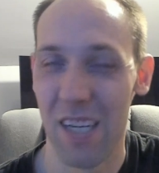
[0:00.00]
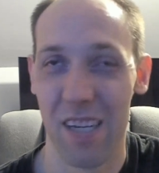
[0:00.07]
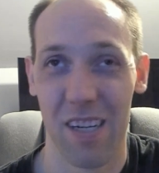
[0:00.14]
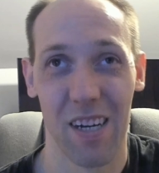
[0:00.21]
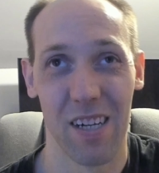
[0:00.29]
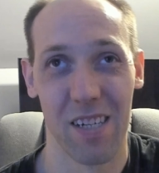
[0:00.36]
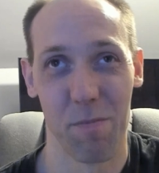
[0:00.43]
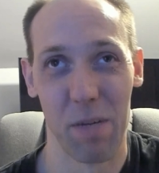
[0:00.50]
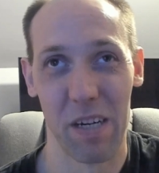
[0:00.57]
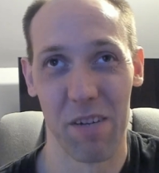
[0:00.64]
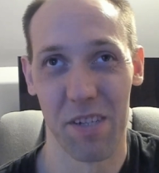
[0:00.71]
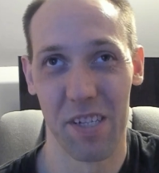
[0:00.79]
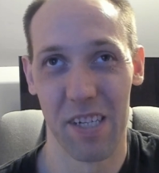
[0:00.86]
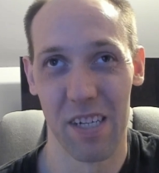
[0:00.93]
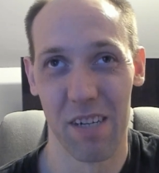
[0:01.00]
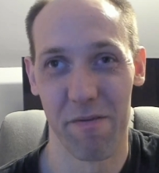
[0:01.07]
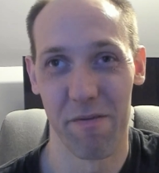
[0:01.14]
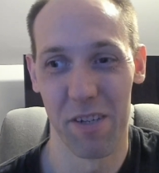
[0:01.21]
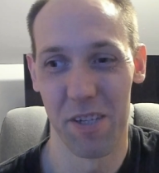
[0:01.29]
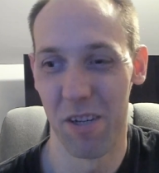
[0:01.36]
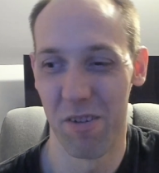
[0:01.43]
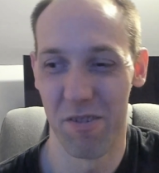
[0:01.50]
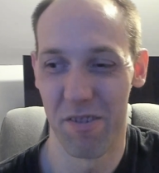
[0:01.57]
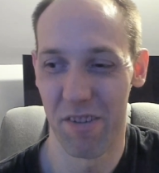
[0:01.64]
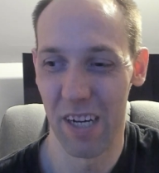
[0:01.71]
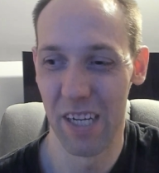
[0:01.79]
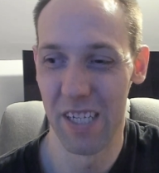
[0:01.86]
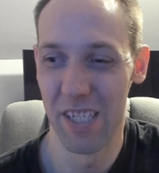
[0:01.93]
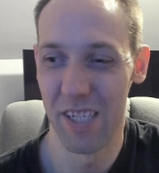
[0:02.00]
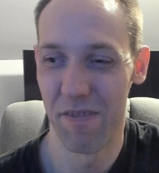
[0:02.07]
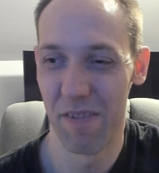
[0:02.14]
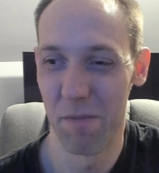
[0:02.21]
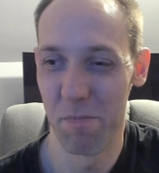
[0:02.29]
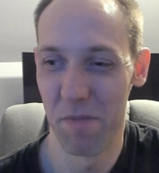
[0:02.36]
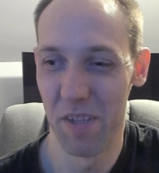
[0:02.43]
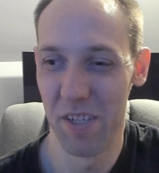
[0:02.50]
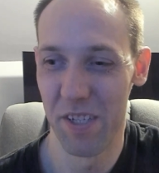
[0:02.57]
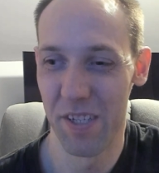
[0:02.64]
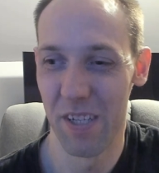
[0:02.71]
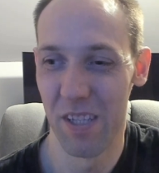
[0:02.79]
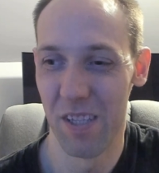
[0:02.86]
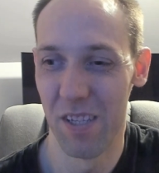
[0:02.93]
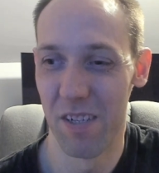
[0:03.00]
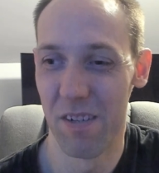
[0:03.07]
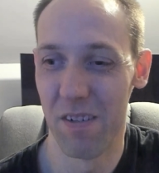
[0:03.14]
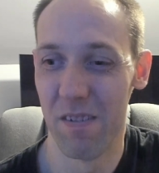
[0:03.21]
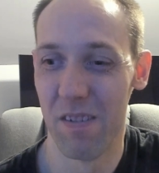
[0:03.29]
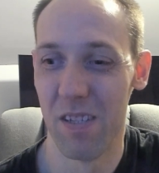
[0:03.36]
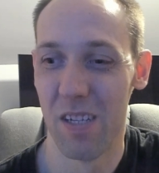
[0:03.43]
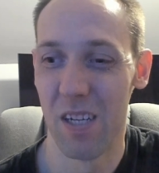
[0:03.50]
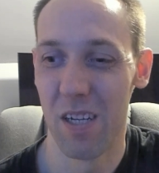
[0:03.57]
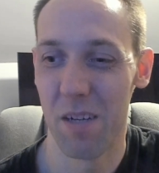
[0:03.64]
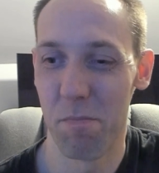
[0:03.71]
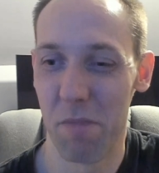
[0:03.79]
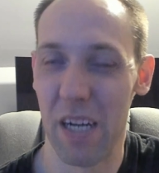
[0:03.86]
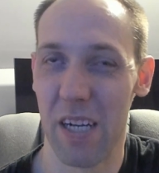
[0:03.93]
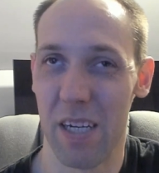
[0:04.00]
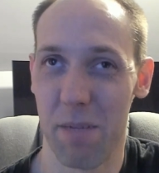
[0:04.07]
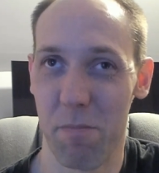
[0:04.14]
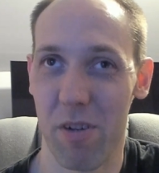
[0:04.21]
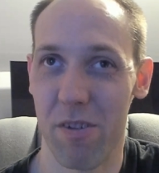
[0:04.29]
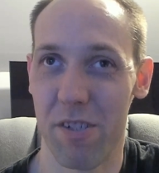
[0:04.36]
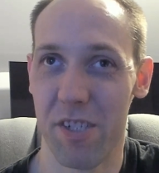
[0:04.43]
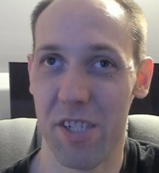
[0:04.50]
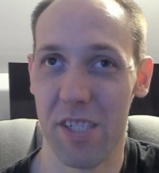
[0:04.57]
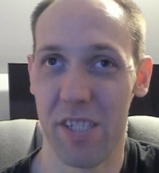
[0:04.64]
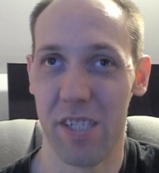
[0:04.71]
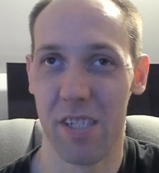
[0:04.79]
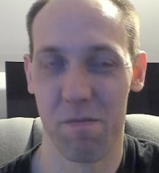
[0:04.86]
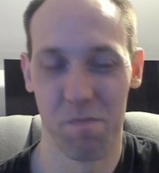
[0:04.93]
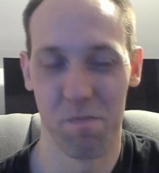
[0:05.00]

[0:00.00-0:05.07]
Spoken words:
I am out of stuff to show you guys from this little buying purchase.